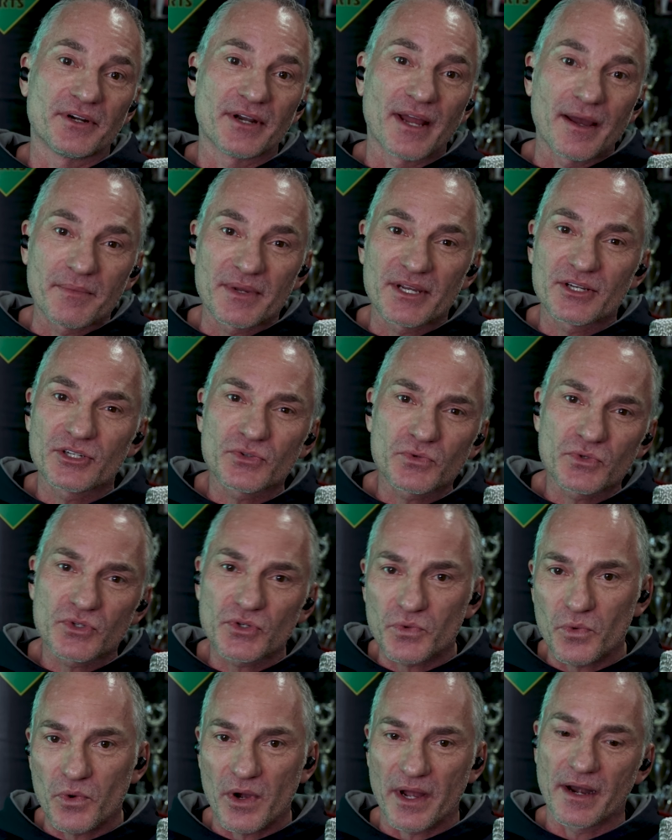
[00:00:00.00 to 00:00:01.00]
I mean, just
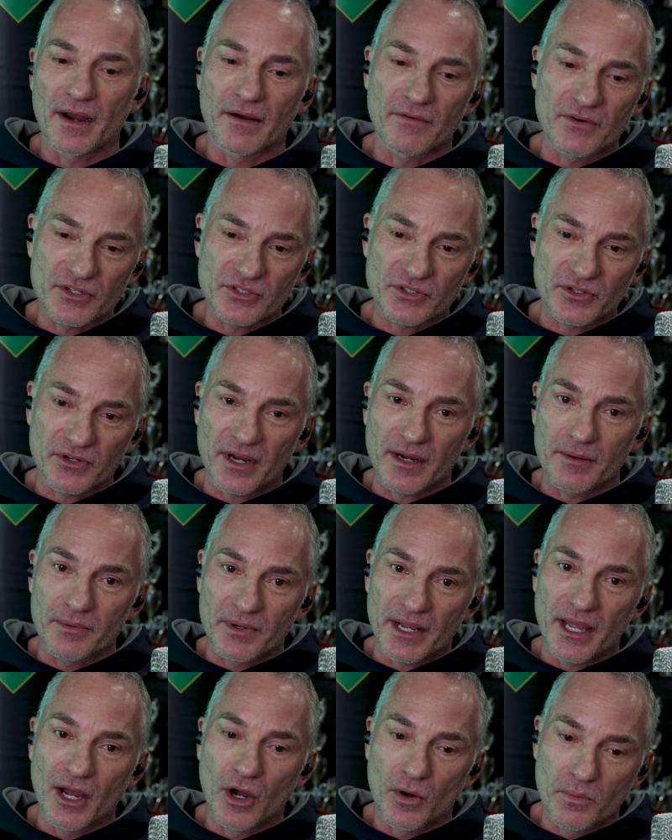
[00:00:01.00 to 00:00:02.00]
whatever. So you're able
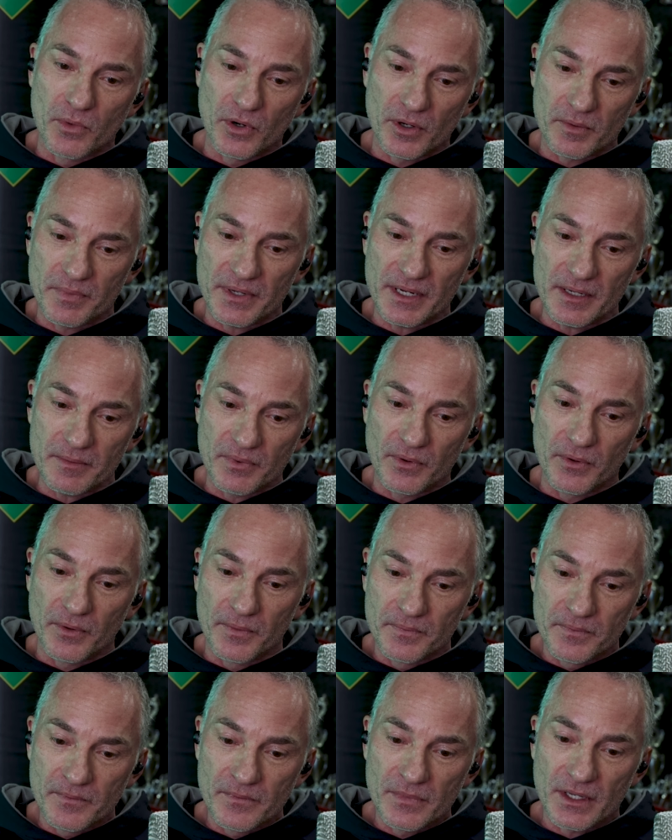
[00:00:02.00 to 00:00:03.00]
to help more people.
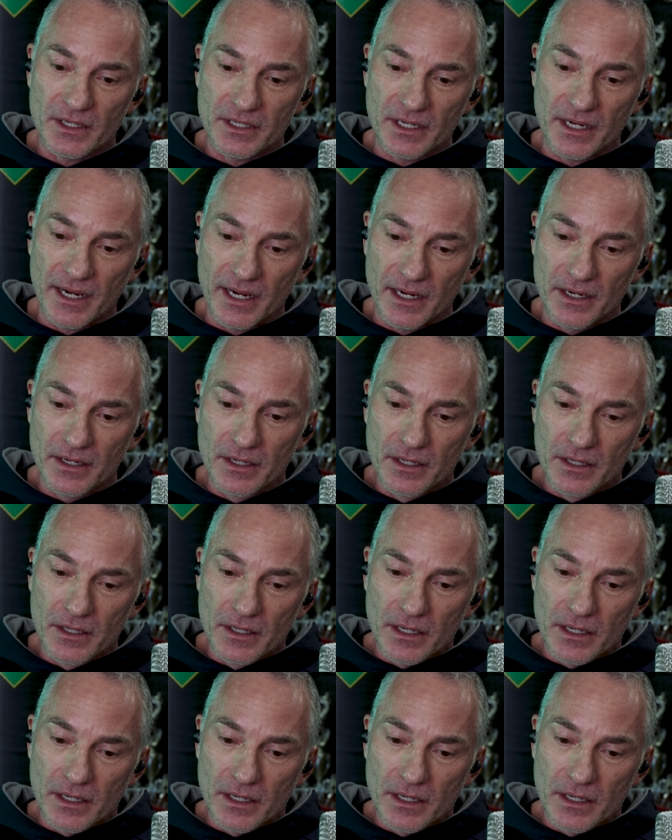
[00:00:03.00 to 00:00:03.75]
Yeah, definitely